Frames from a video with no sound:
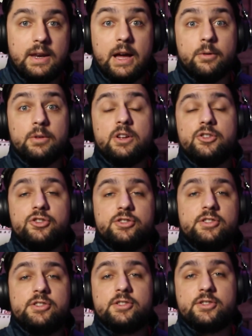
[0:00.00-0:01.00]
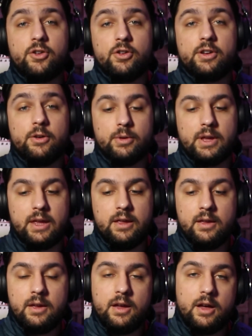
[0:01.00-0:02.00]
Now, just as a side note here,
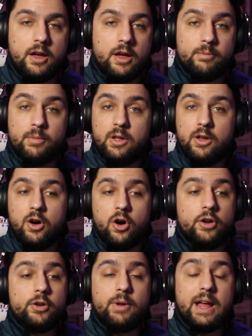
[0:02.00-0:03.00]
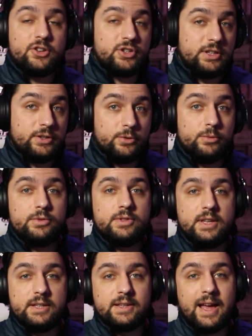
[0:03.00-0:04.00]
I don't actually use
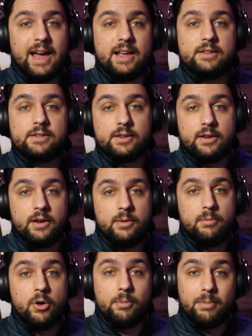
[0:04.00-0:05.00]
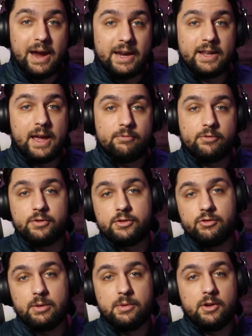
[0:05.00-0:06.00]
this as my main camera for
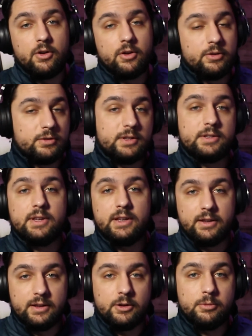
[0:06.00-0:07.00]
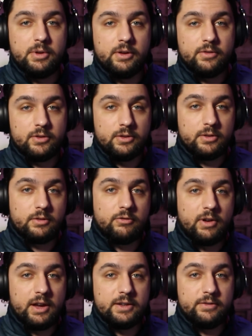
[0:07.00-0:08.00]
streaming. I use this in a little bit of a
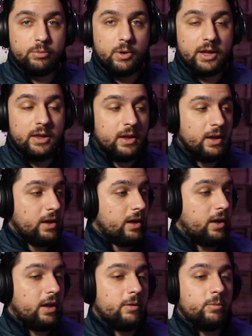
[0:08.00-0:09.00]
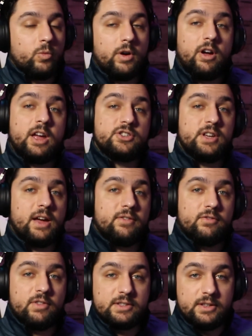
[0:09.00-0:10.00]
creative way, where I actually have
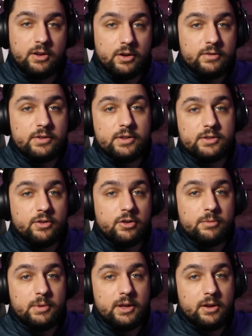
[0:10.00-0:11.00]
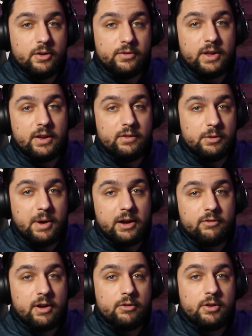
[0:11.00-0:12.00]
it resting over to the side of me, over here in the
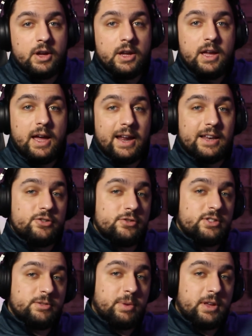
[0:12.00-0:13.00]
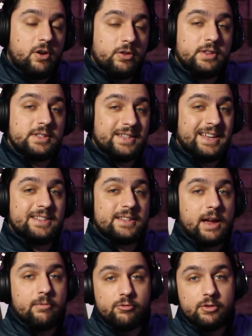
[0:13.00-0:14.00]
background, and it's used as a behind the scenes
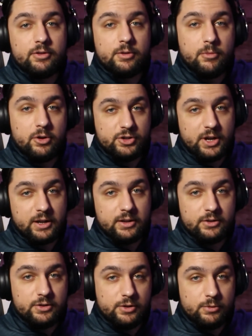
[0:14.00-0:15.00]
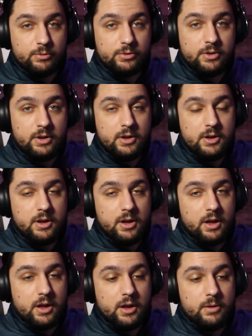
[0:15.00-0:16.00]
camera that my chat can choose
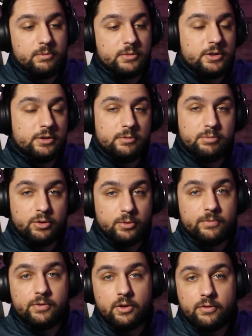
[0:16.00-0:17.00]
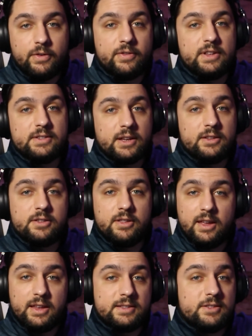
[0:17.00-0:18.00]
to put up for like 15 seconds so that
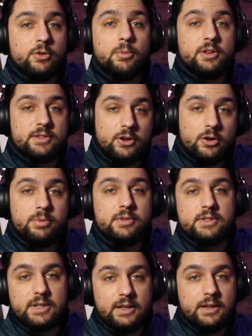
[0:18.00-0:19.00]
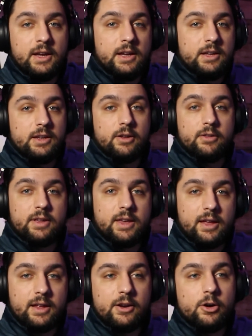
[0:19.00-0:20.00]
they can see all my setup and see, you know,
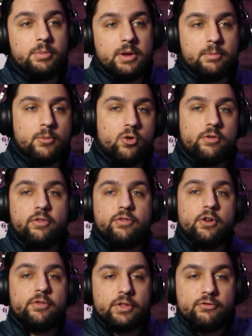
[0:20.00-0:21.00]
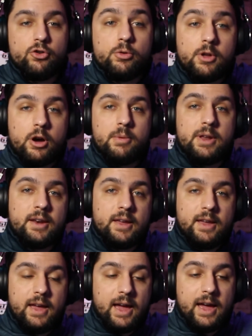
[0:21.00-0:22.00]
get a little bit more of a feel for the room that I'm in
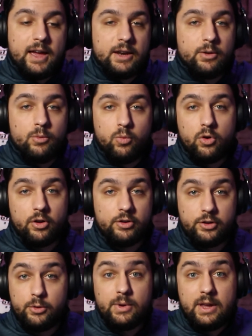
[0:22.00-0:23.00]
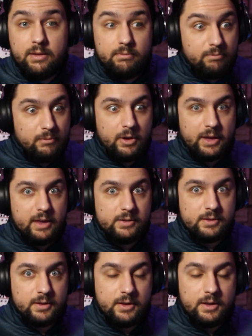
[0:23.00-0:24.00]
and what I do here, I guess.